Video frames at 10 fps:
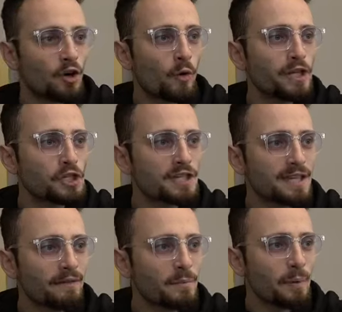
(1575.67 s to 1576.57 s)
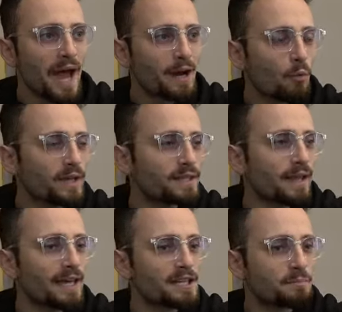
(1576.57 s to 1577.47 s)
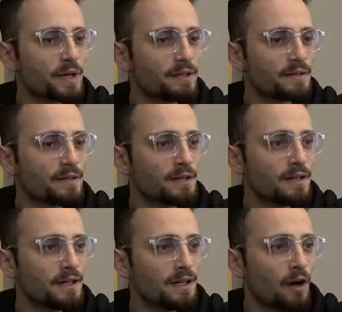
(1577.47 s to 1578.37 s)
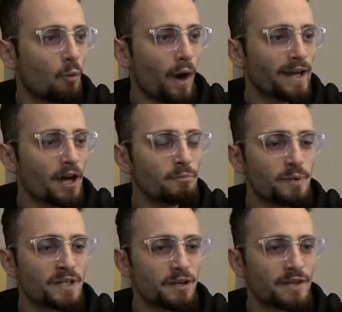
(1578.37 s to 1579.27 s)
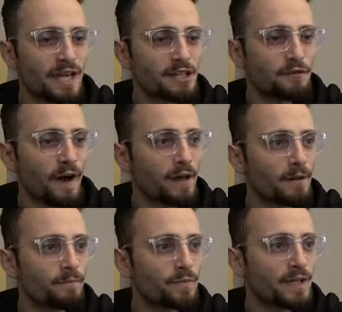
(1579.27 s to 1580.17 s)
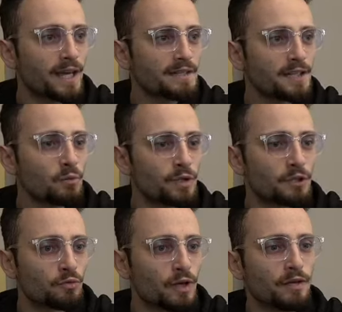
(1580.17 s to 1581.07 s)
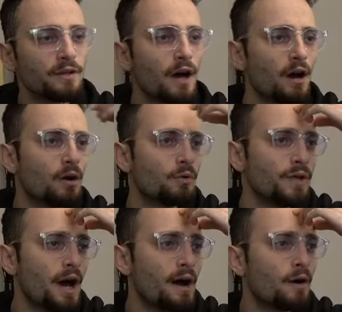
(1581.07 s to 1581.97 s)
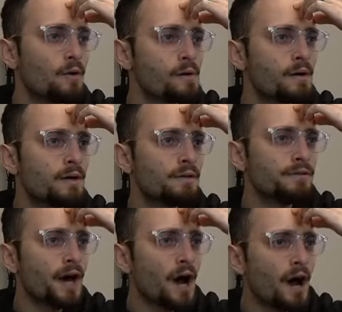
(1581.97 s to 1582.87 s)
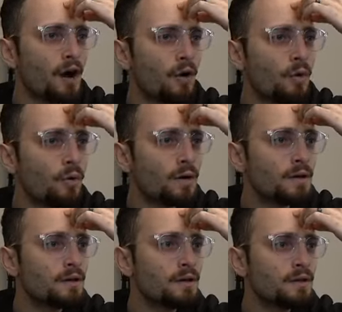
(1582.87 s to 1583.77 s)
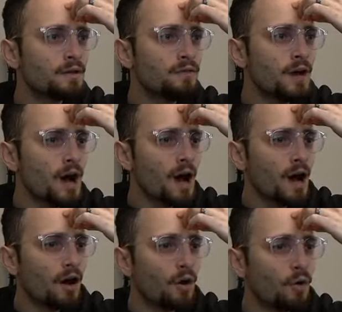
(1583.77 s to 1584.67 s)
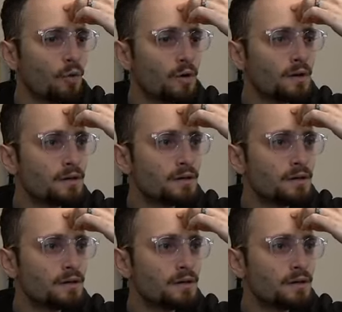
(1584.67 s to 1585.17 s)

Queen g seven back, wait, the knight is pinned. White unpins on the h-file. Gets in with the rook. No, no, no, no.